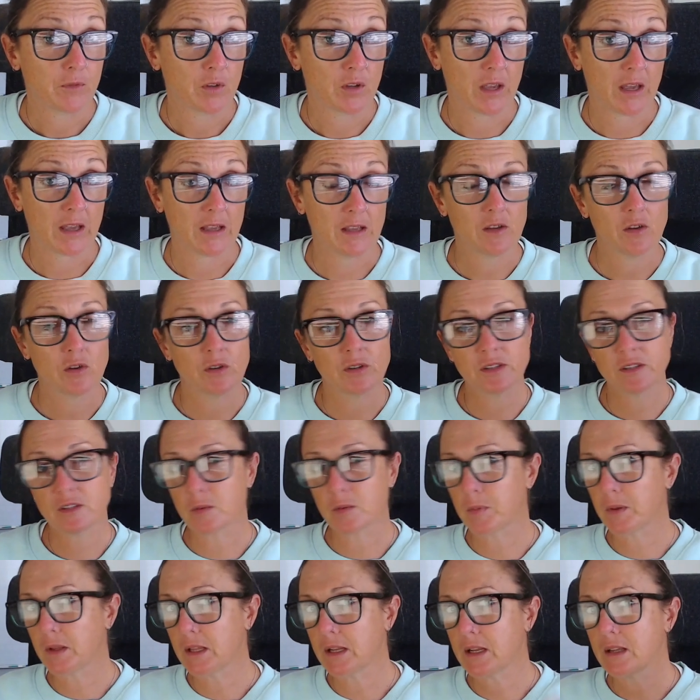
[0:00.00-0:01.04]
Okay, because
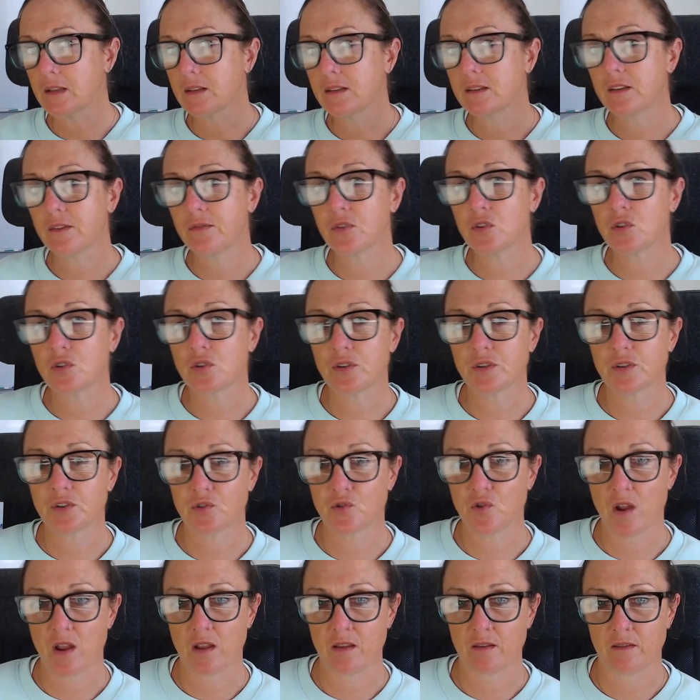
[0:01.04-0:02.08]
stability is different to
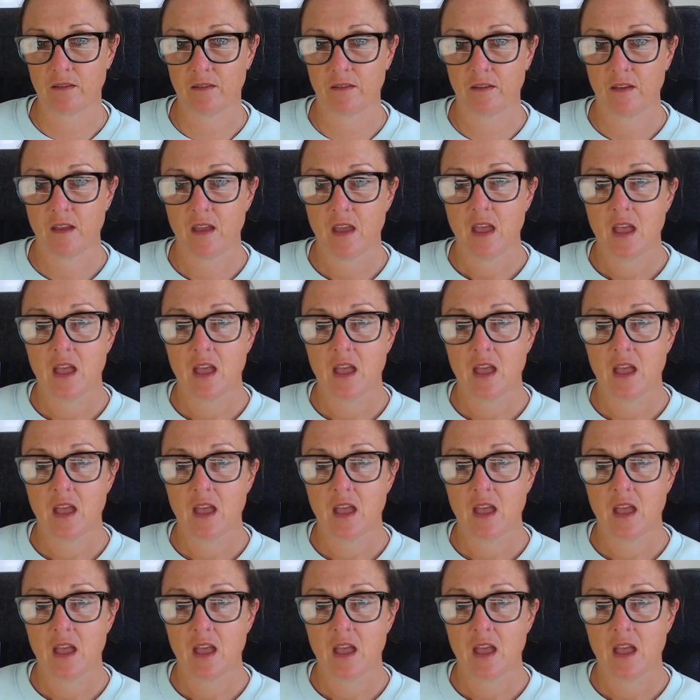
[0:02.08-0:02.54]
strength,